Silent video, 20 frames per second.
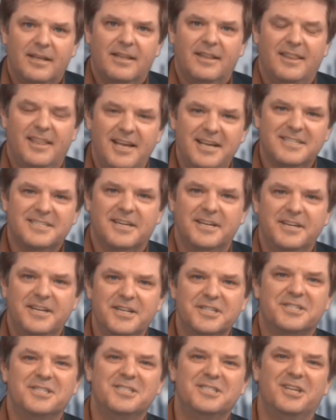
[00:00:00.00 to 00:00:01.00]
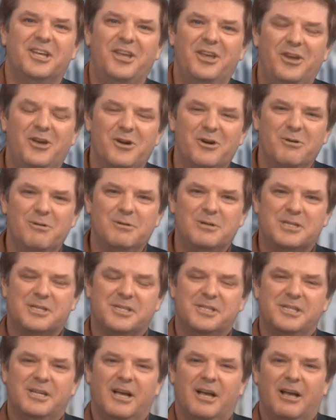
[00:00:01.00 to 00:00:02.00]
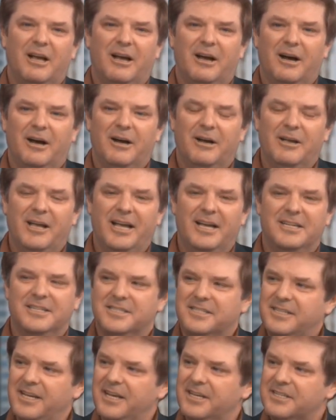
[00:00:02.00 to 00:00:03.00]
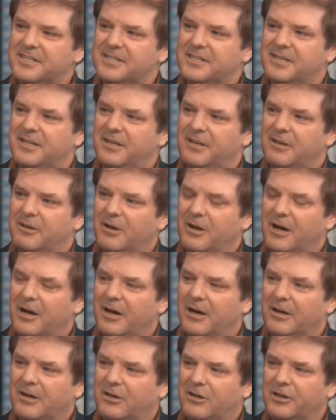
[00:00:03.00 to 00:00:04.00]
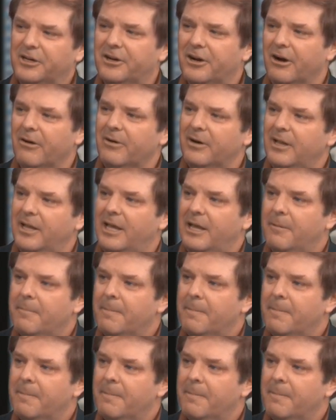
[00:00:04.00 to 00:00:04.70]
these conditions of use exist concurrently.